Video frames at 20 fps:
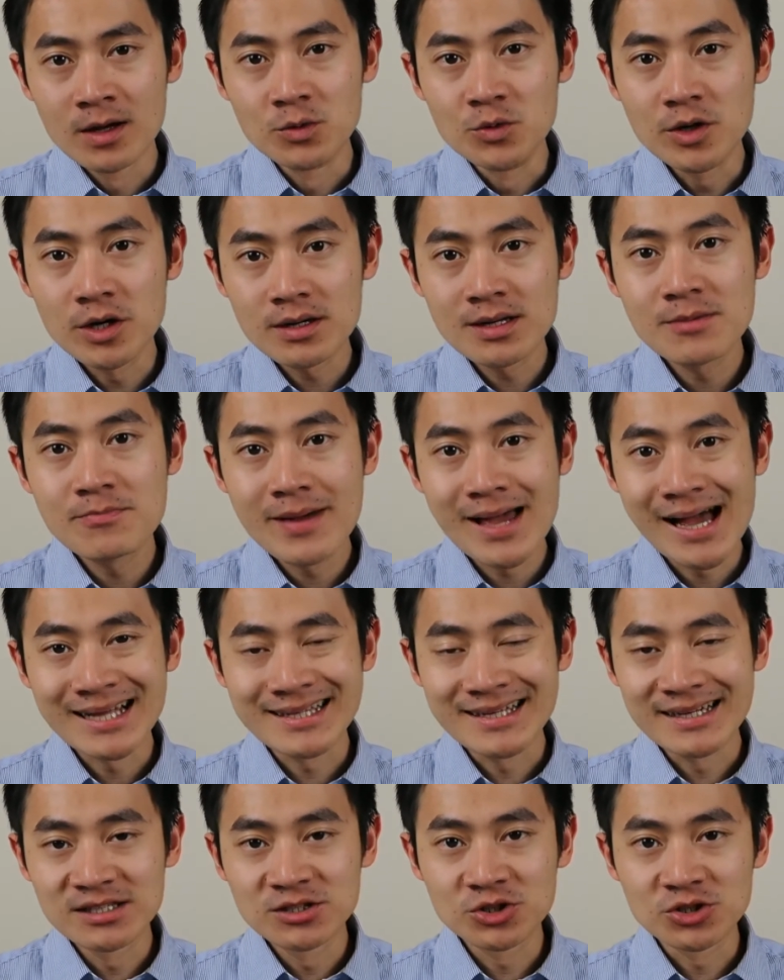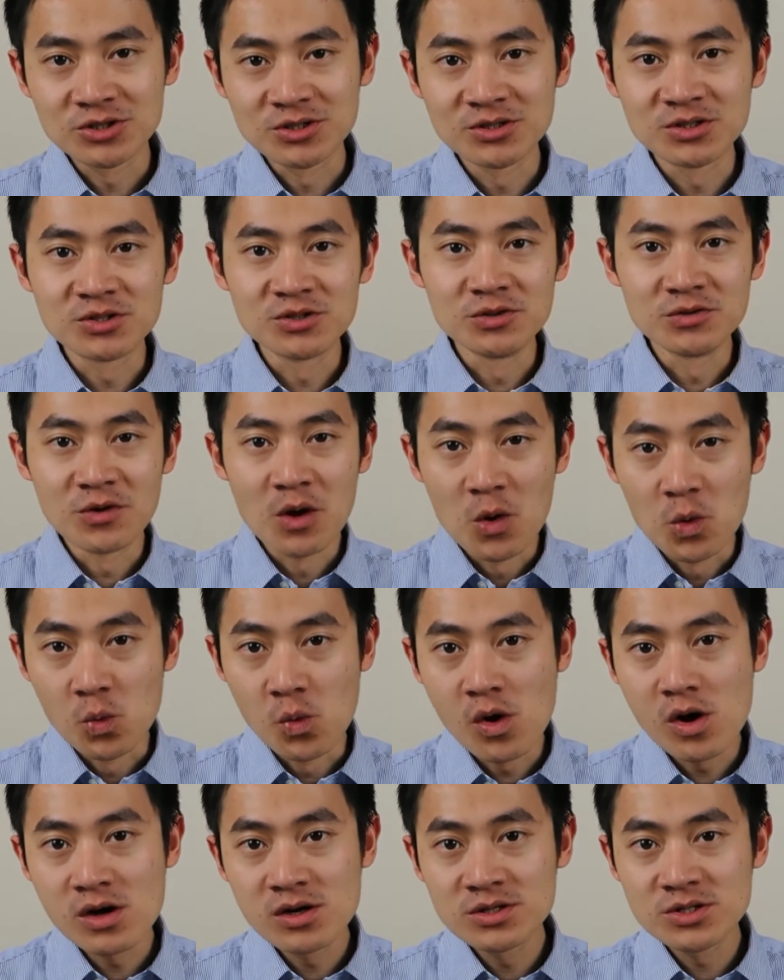We only pay attention to
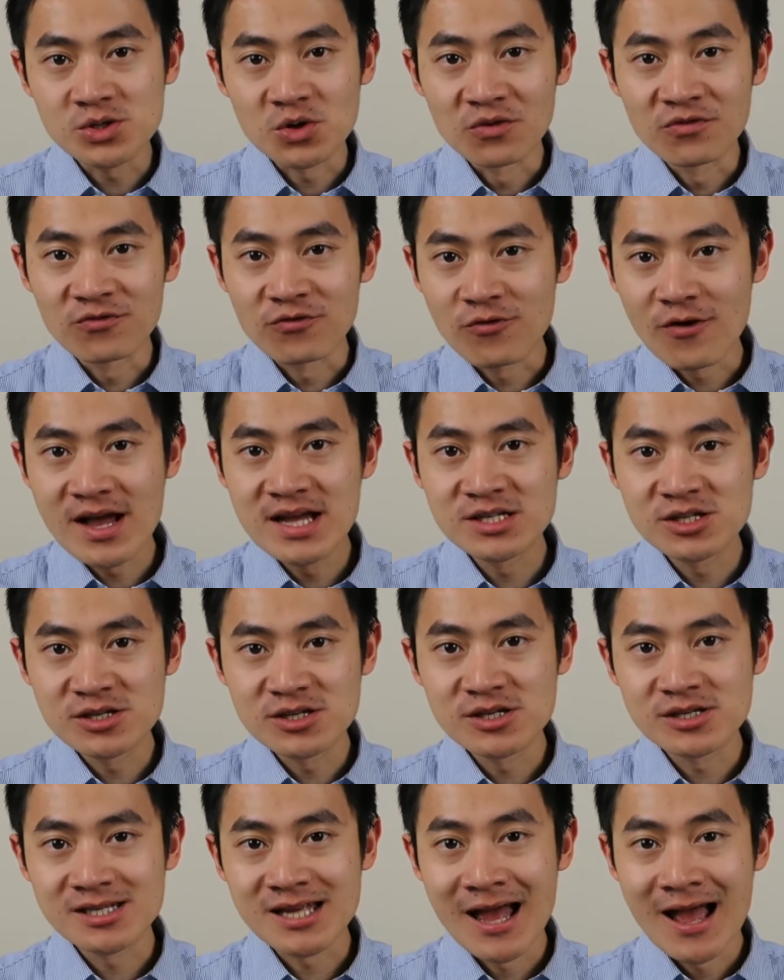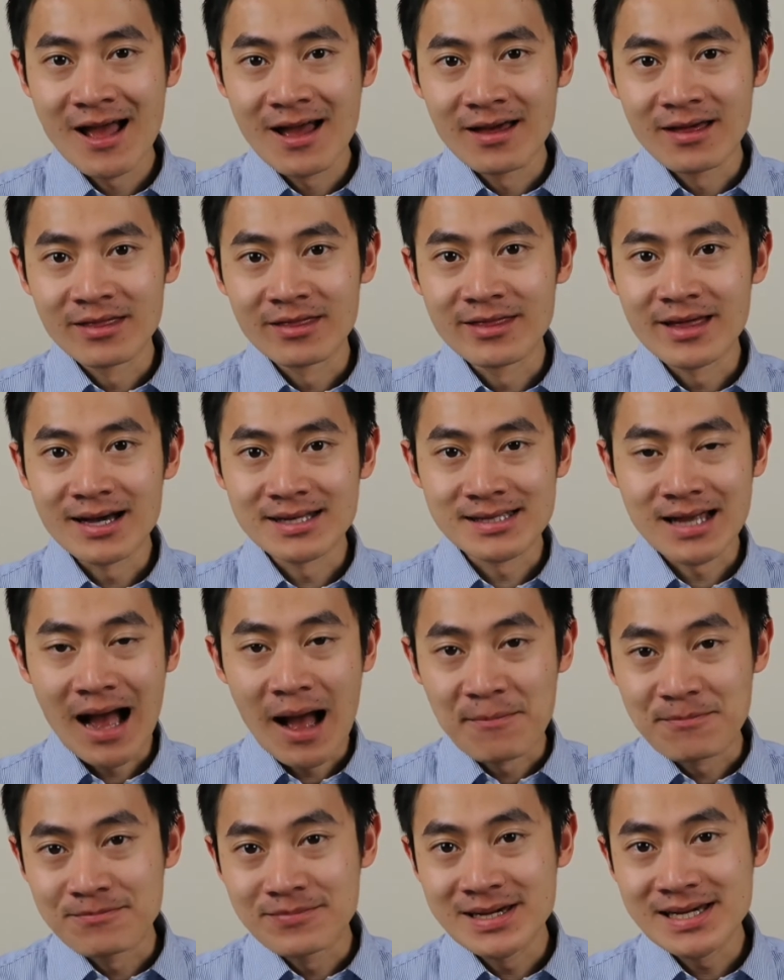words or phrases that
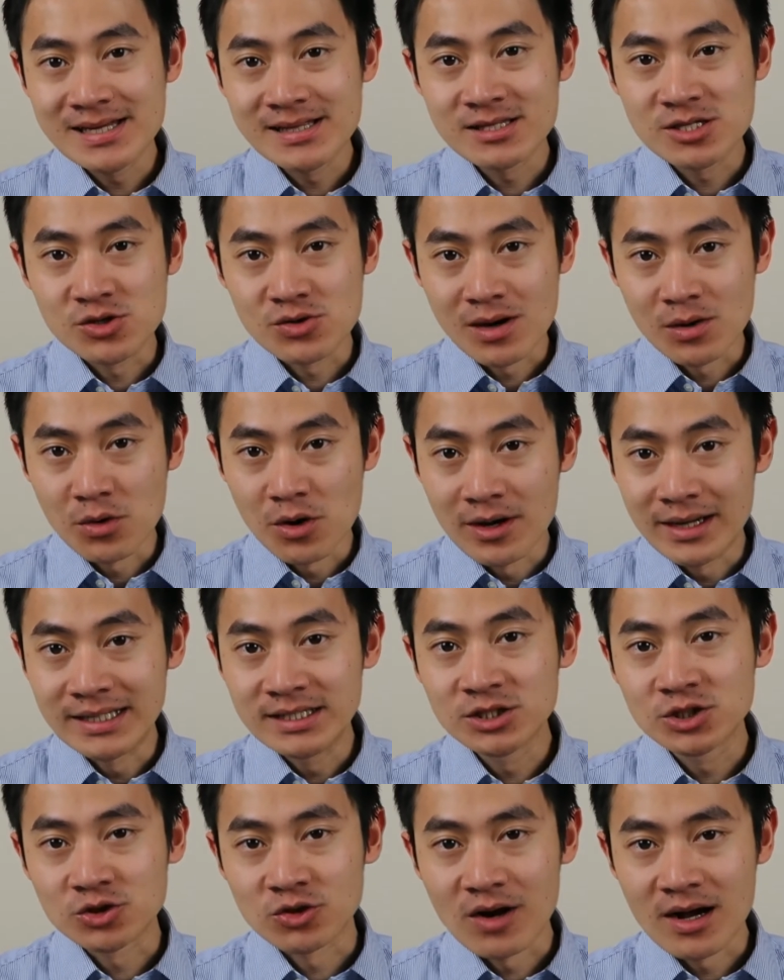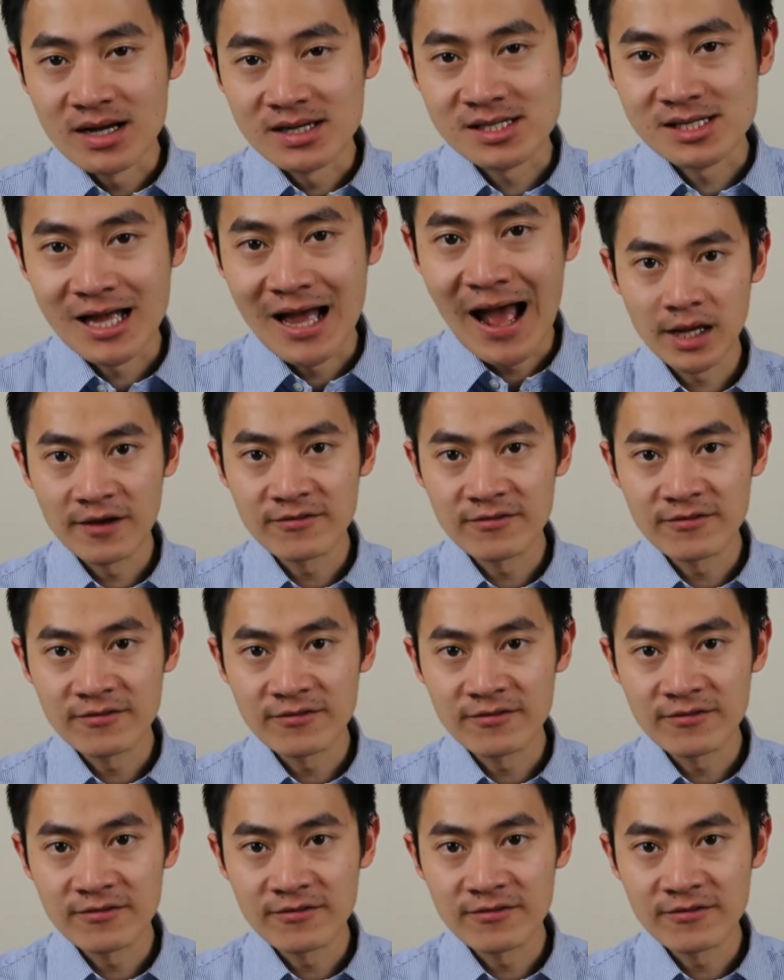appeal to our interests.